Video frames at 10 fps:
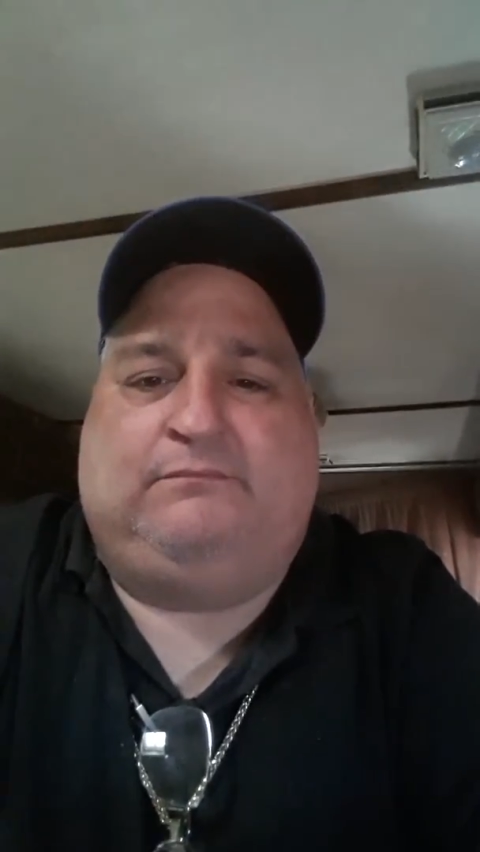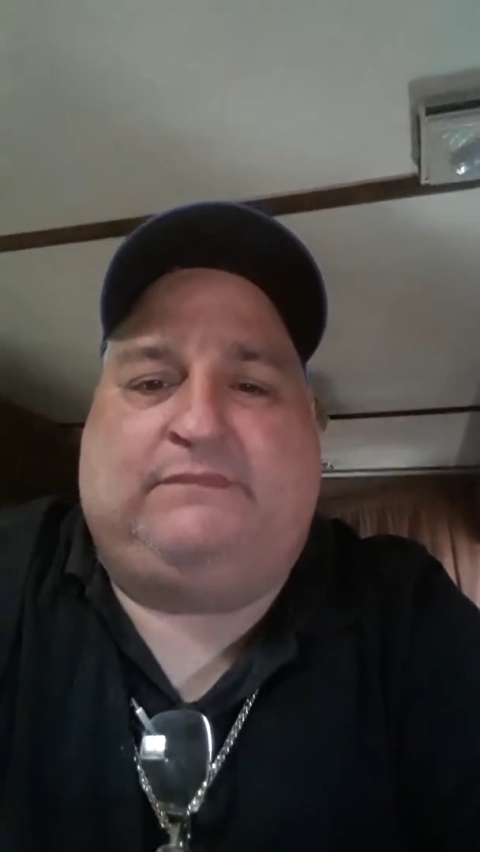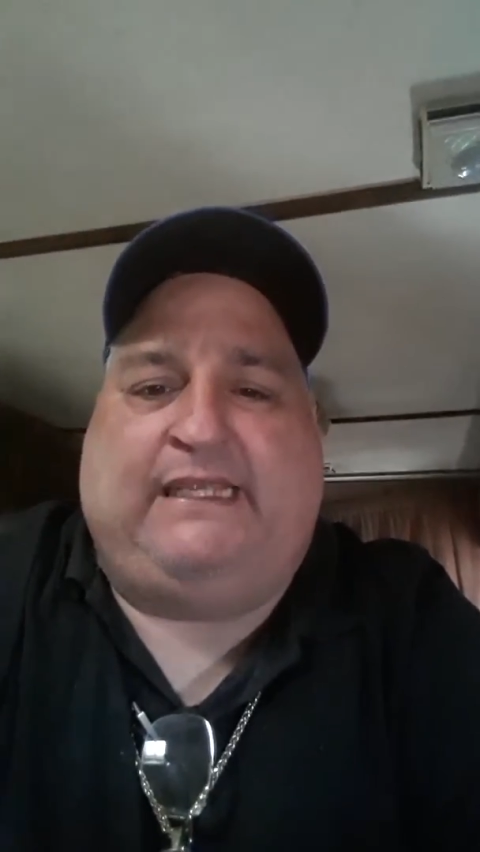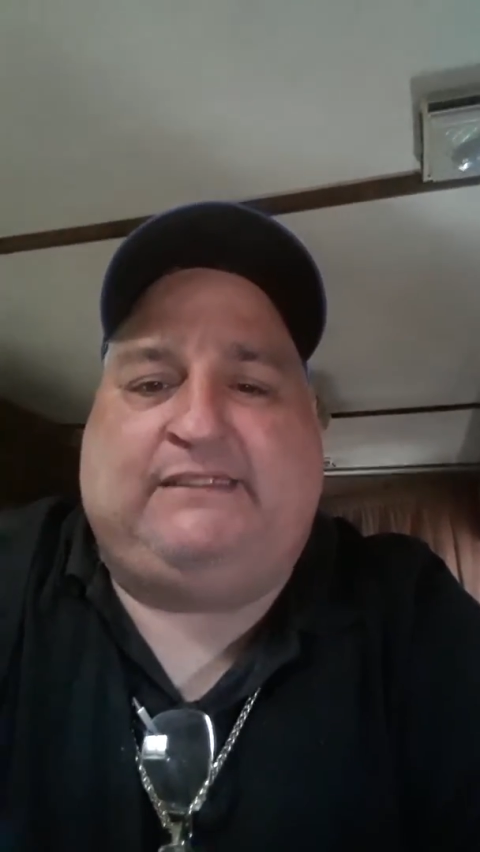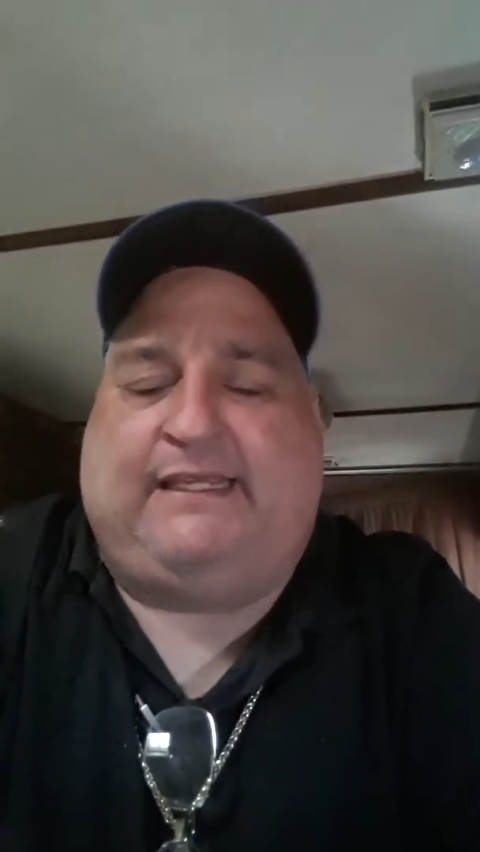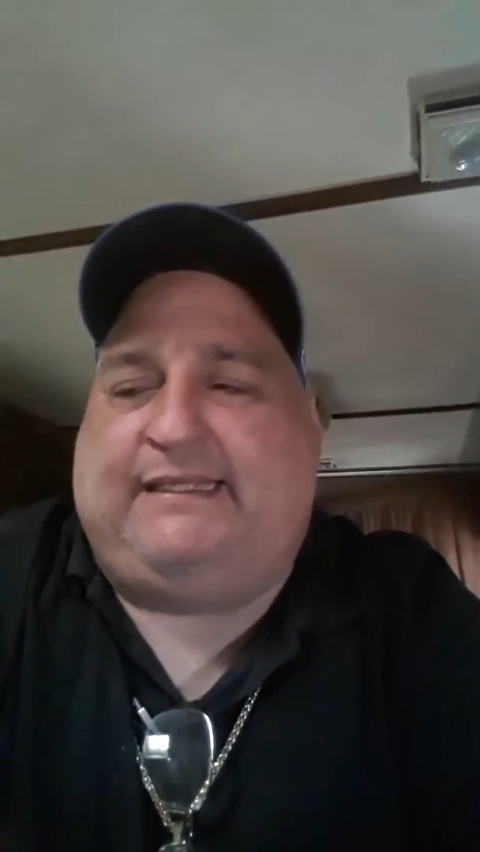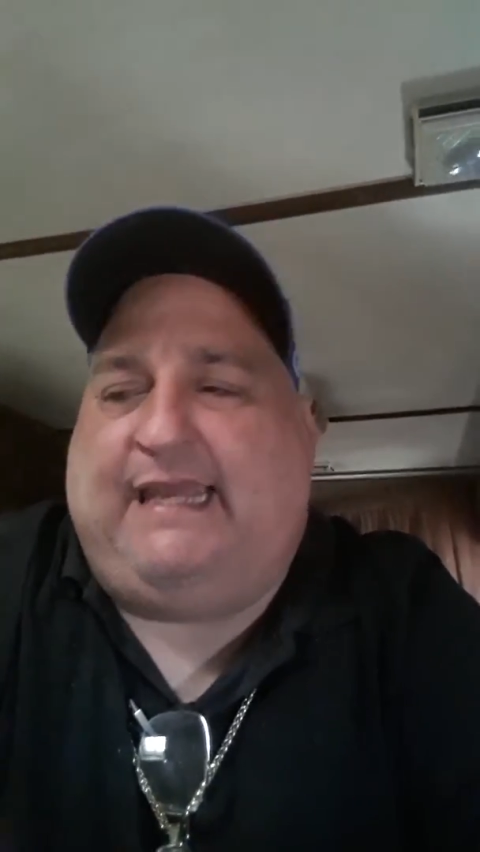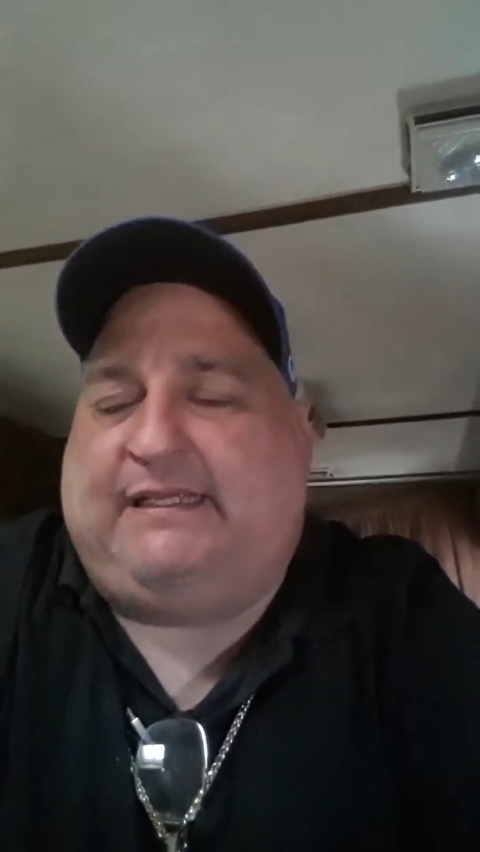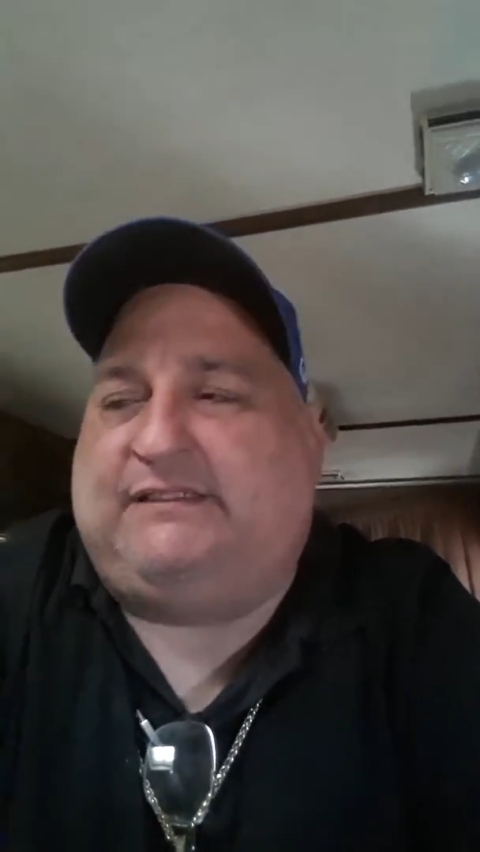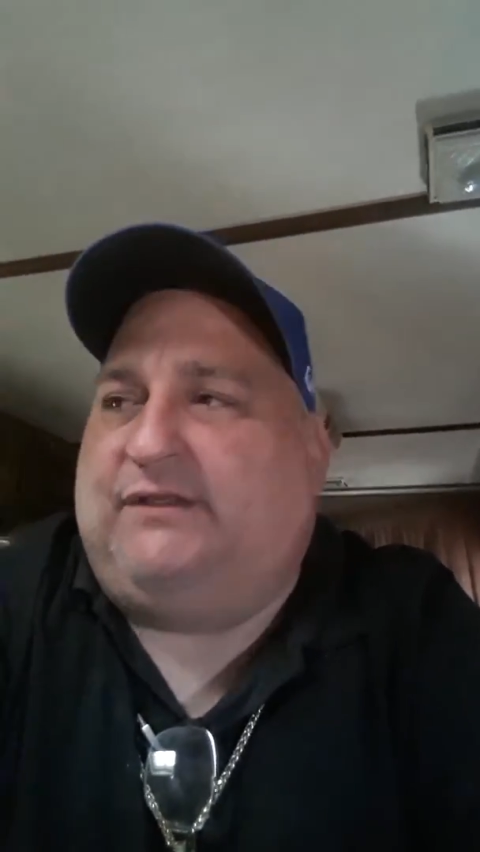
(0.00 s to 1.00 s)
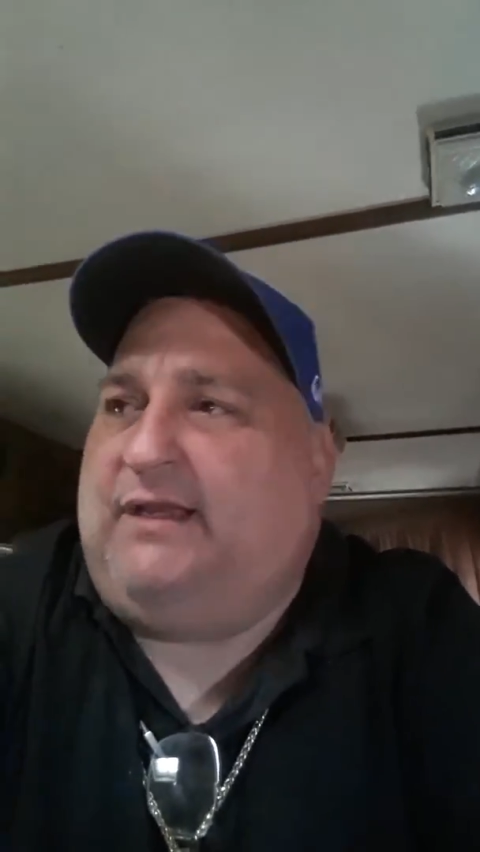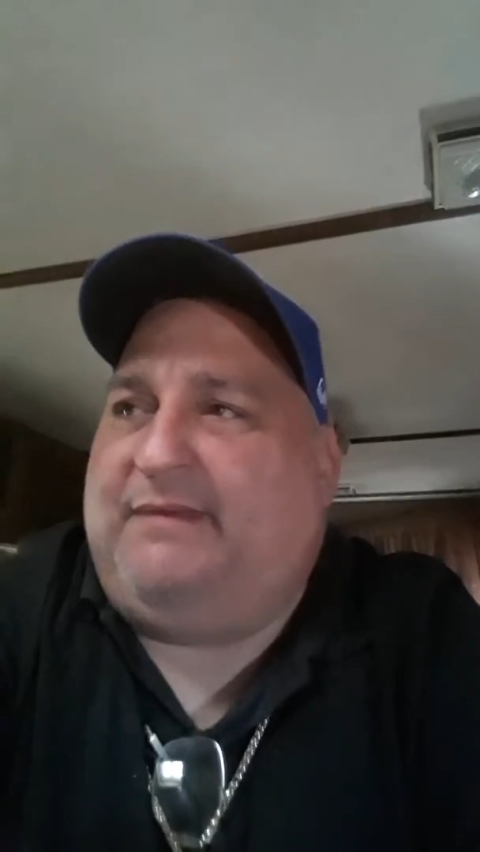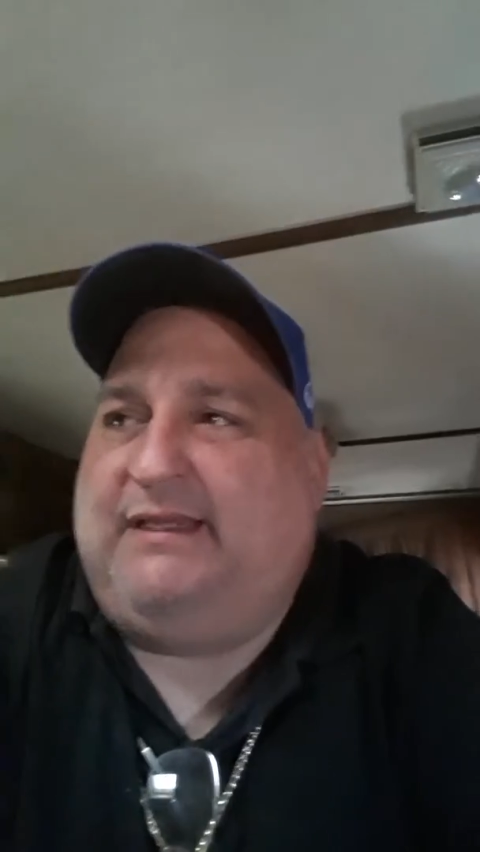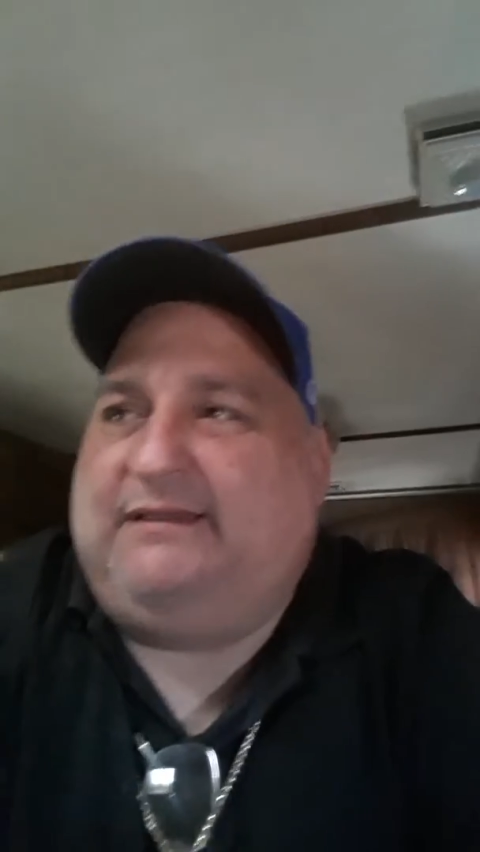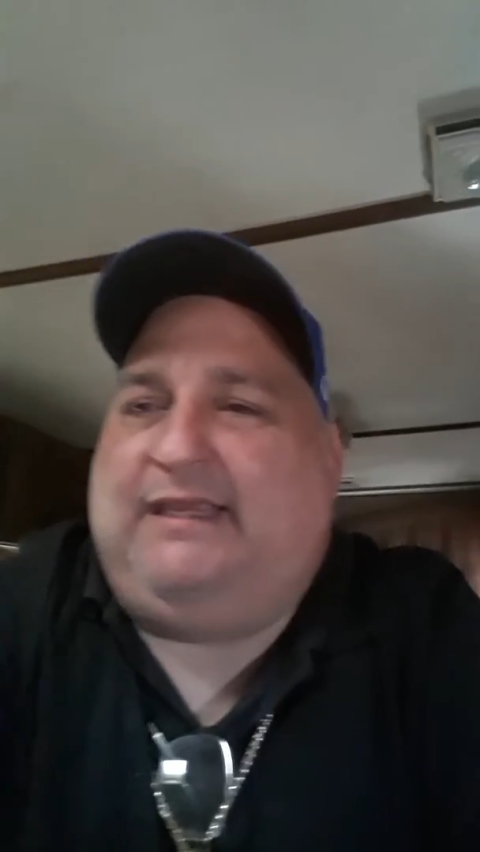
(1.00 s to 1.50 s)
things like that. So, I mean,